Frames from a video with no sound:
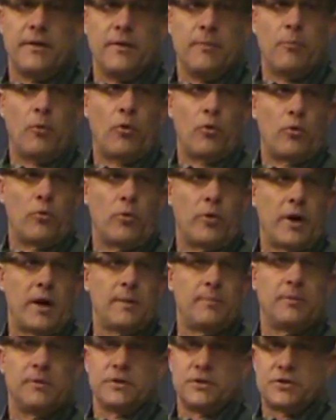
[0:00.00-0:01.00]
And the more we're
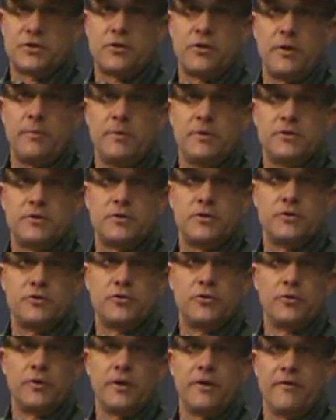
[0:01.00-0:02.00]
able to scrimmage to
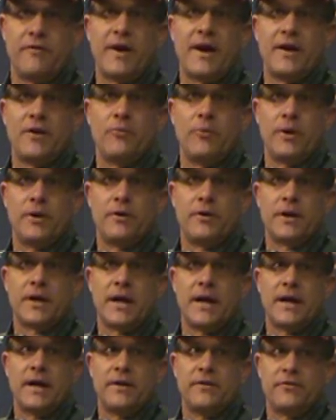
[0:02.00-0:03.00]
truly evaluate our
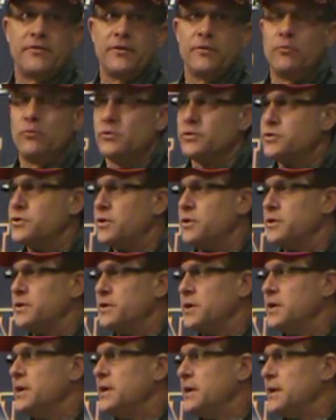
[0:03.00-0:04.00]
guys, then we'll start
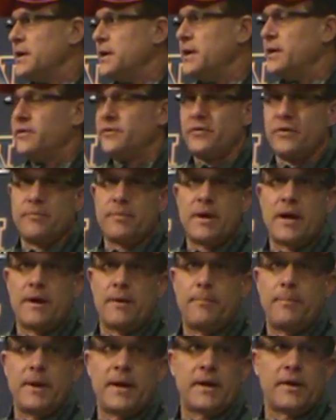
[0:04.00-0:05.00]
getting some kind
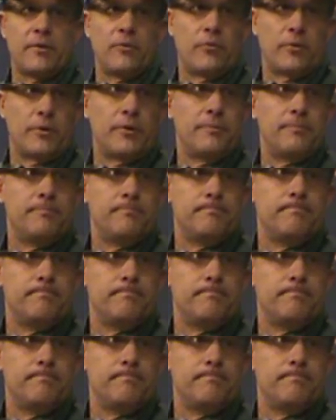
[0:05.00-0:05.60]
of pecking order.